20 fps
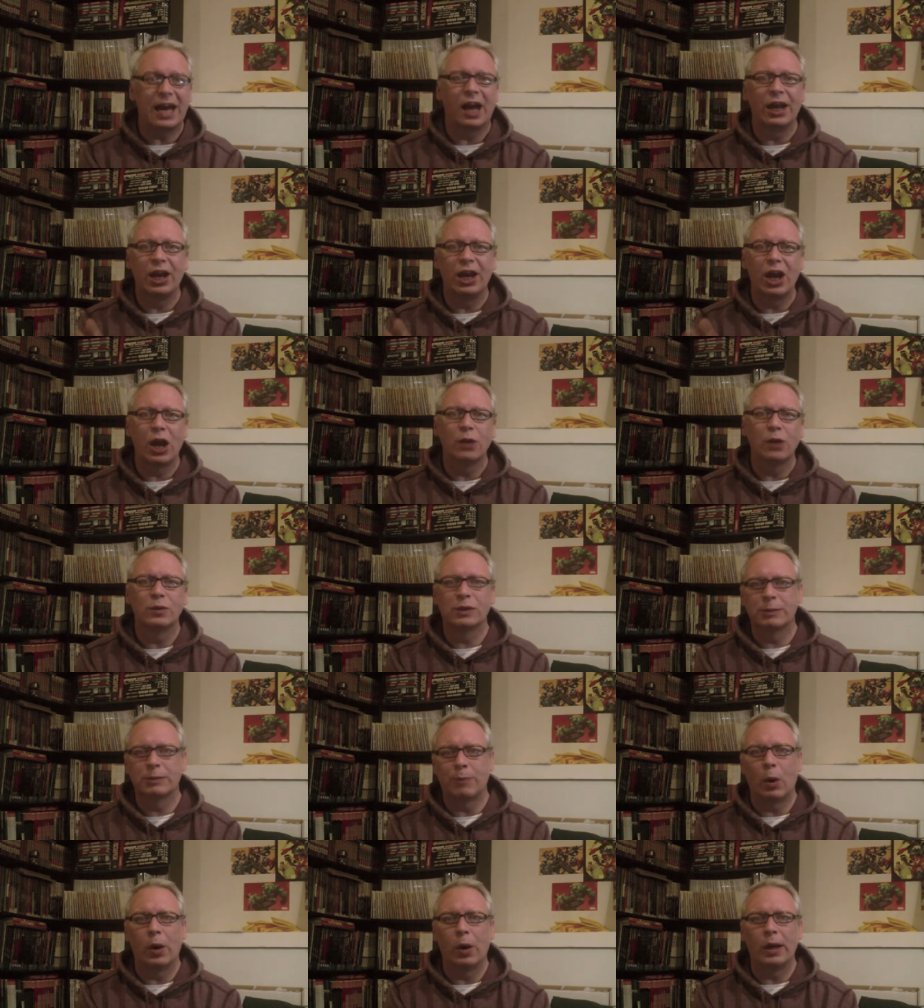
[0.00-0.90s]
I know
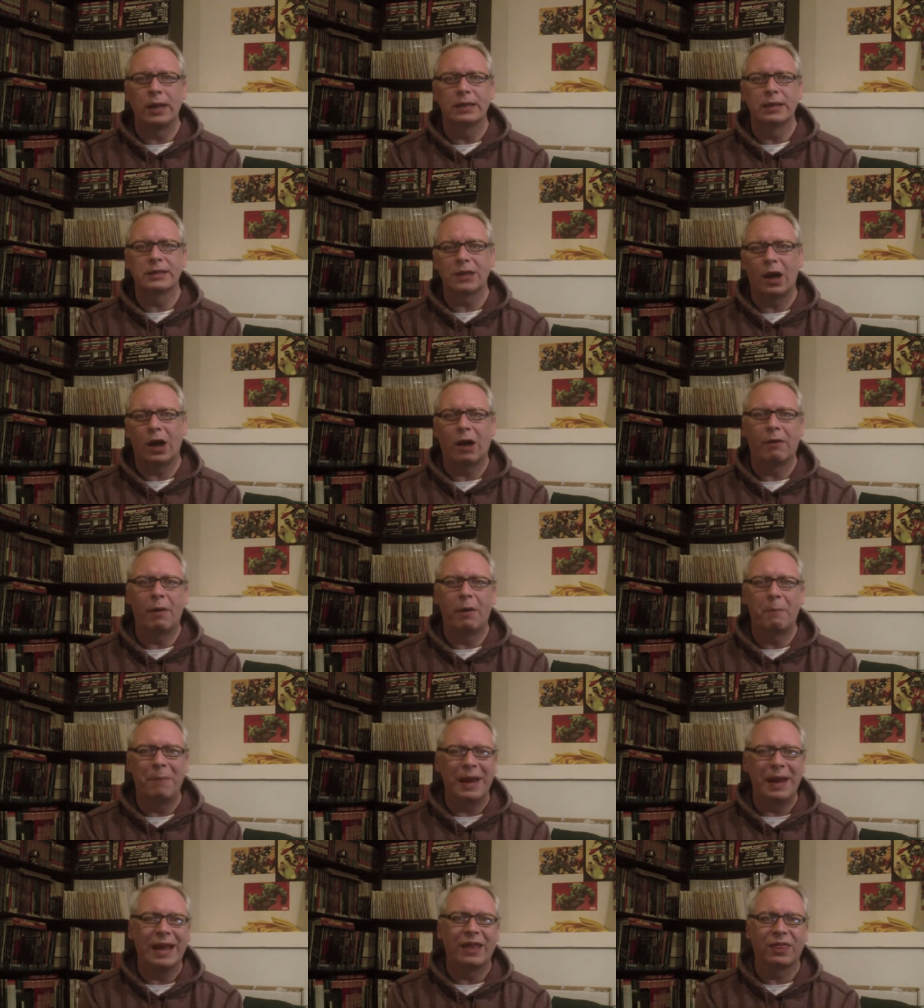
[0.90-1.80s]
spoilers are a
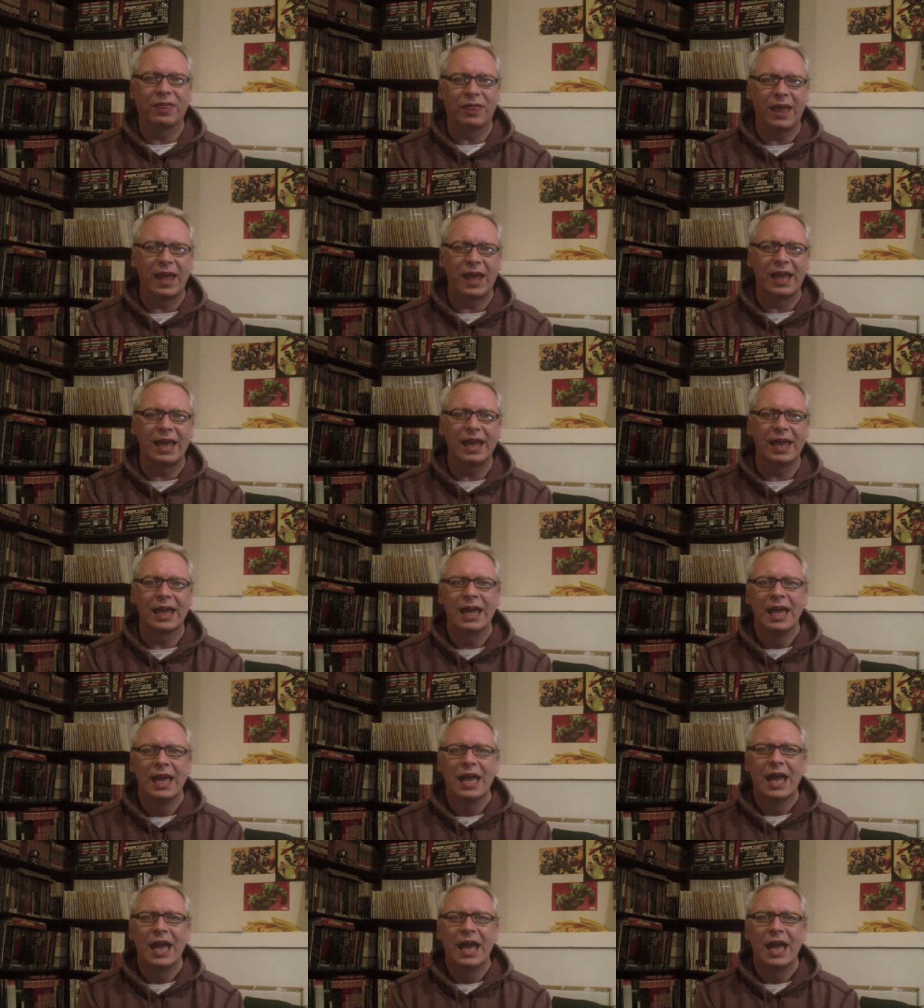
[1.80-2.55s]
big thing